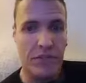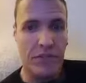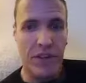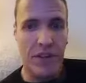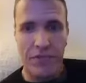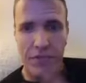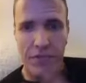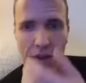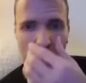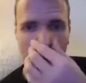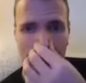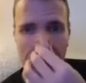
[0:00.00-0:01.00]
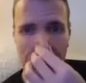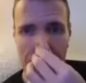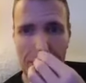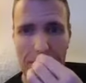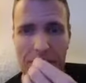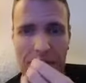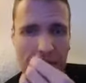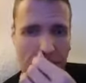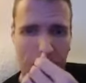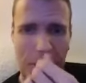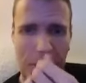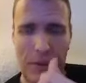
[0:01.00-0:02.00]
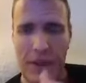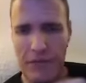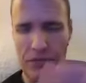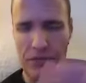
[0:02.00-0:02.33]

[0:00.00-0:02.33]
was tough. This is something, and this people that